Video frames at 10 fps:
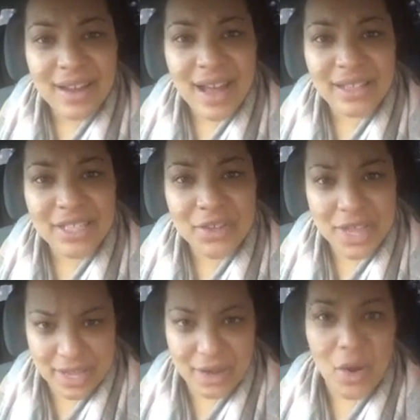until
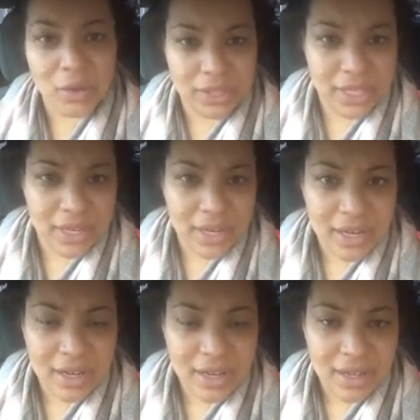they get older.
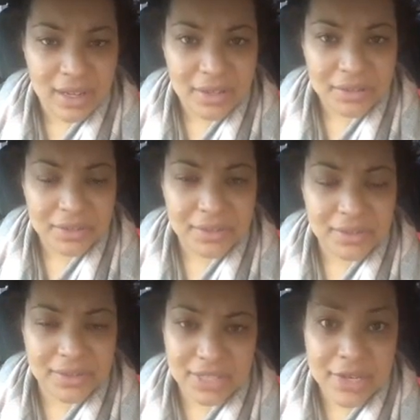
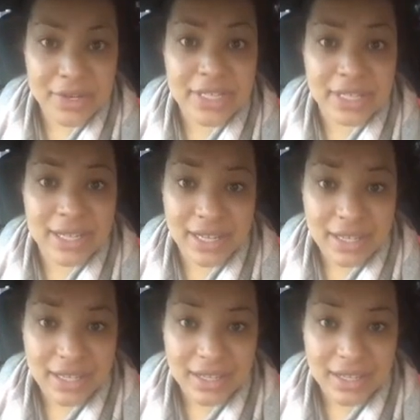Seriously.